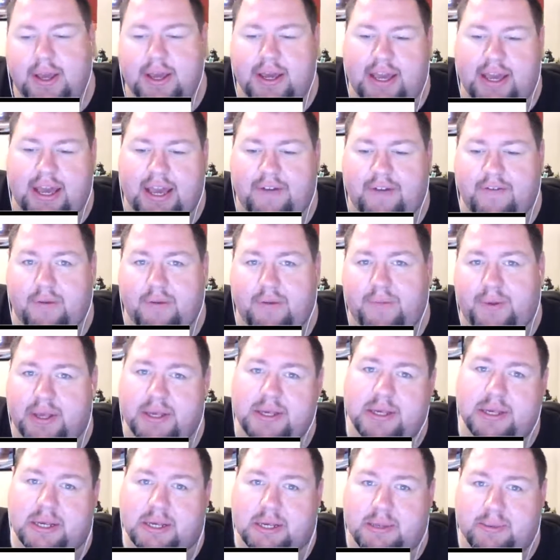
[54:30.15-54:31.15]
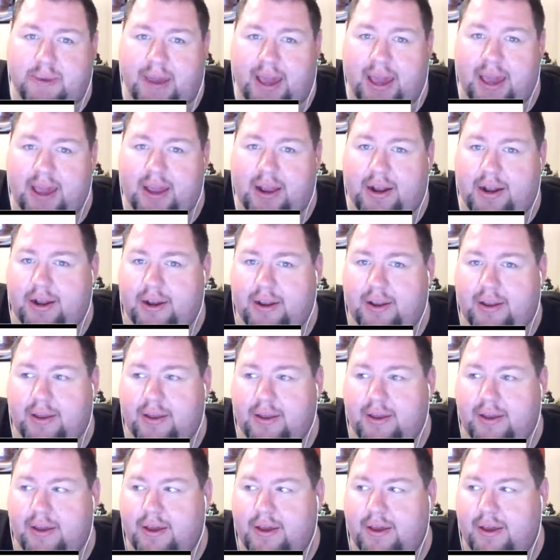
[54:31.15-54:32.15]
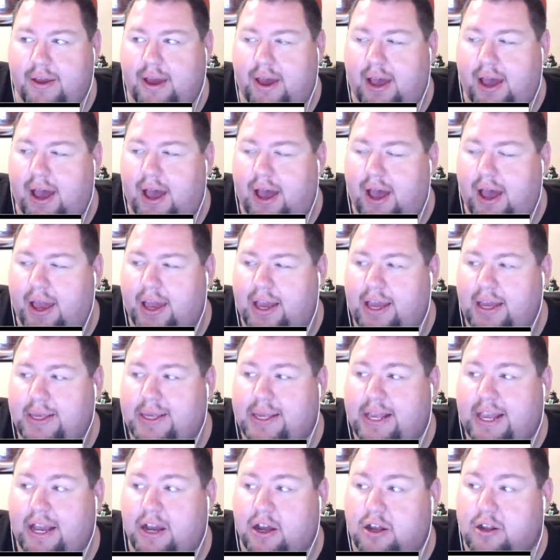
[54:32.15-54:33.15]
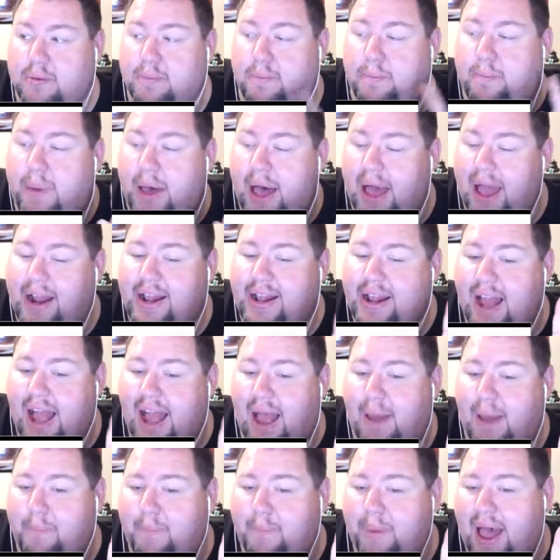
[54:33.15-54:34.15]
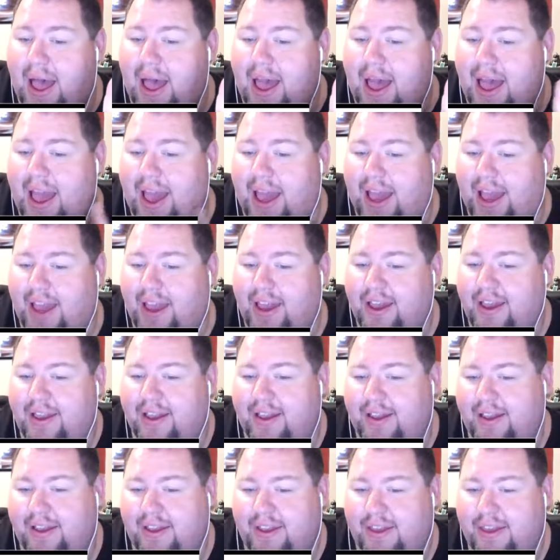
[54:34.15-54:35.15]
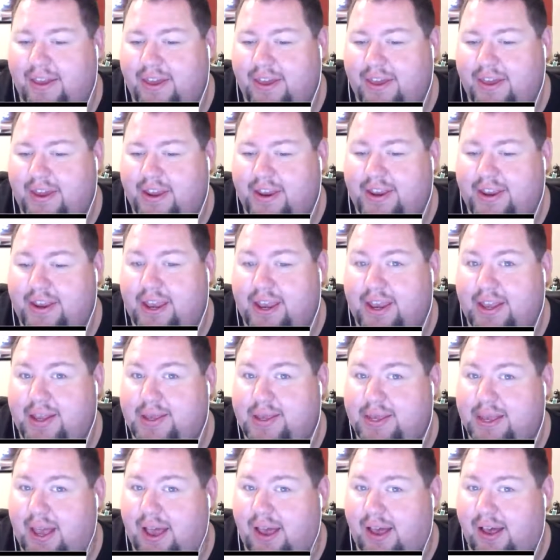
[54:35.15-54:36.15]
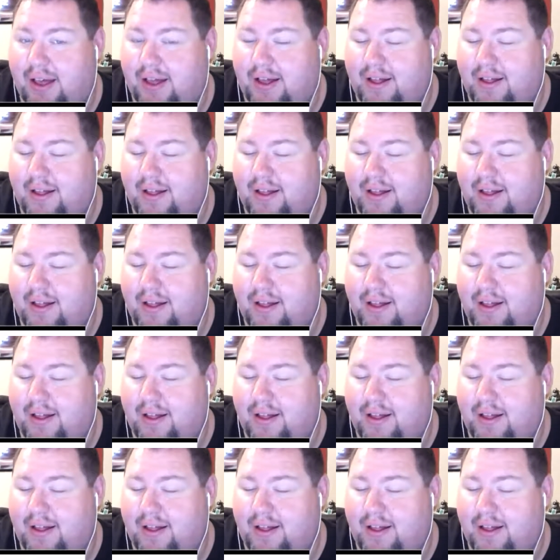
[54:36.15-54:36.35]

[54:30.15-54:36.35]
Evil businessman is killed, but not by Denzel.